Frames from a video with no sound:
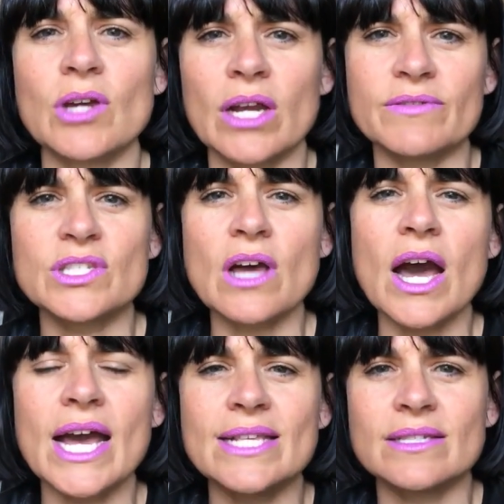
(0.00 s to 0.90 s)
kind of
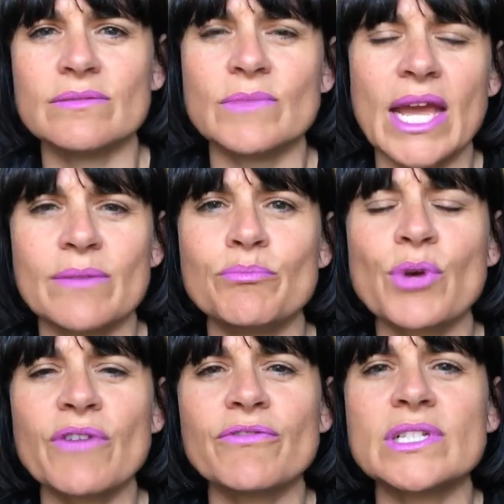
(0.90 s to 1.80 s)
size and
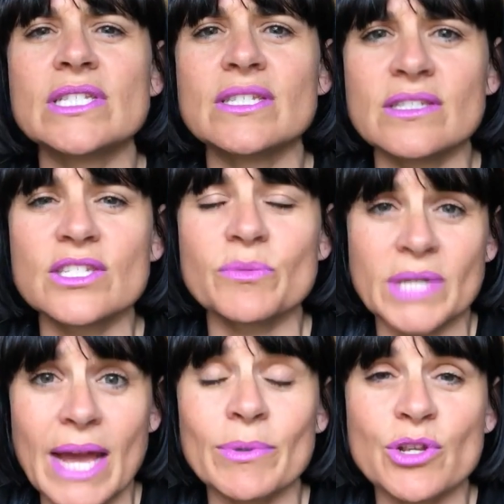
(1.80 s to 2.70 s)
preferences to
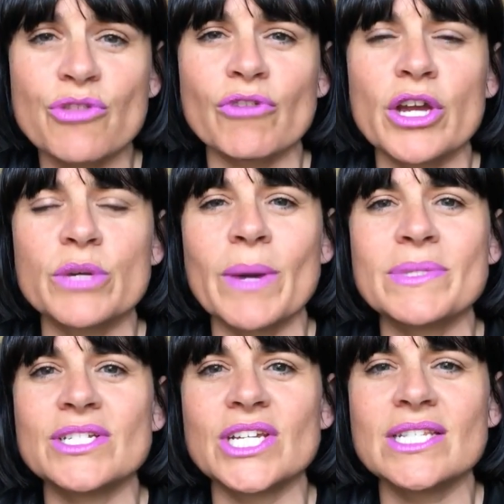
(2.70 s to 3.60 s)
be able to throw you
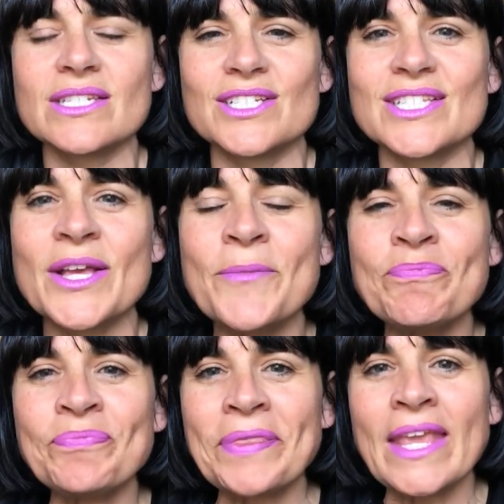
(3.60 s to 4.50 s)
up suggestions.
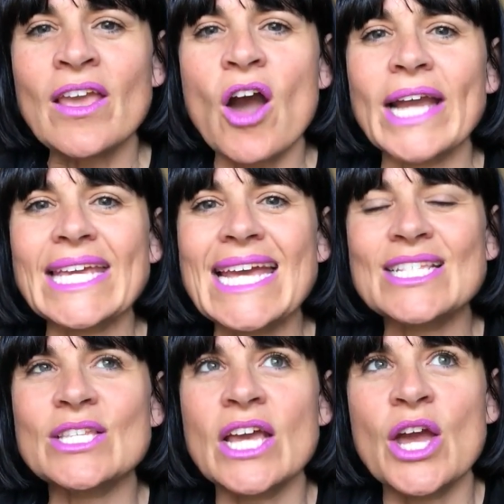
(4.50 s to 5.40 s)
I
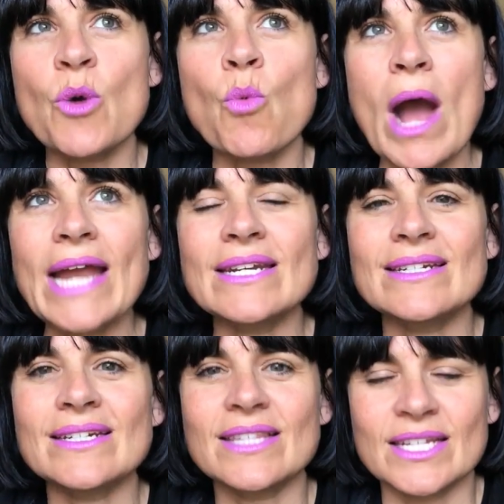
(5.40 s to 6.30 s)
guess
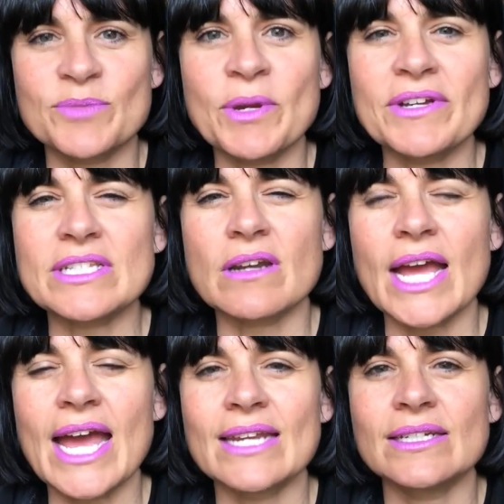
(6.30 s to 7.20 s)
one, the experience that
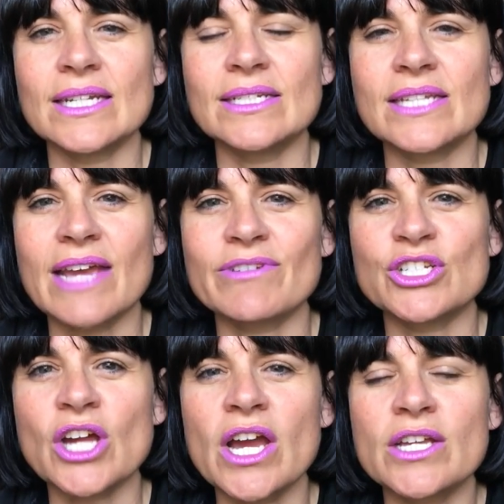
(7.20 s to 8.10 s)
I had in
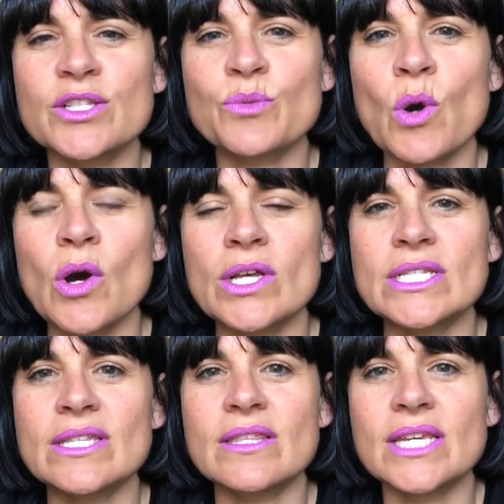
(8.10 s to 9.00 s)
David Jones
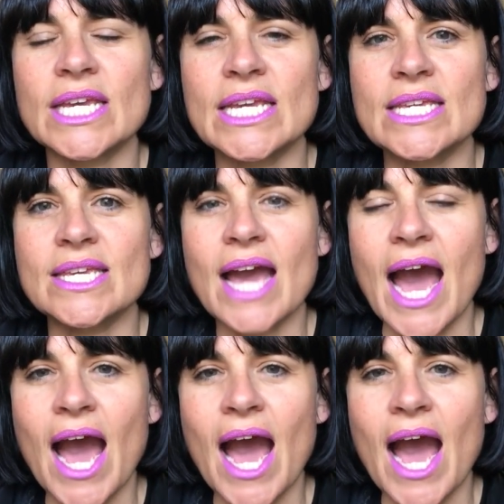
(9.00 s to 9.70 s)
was the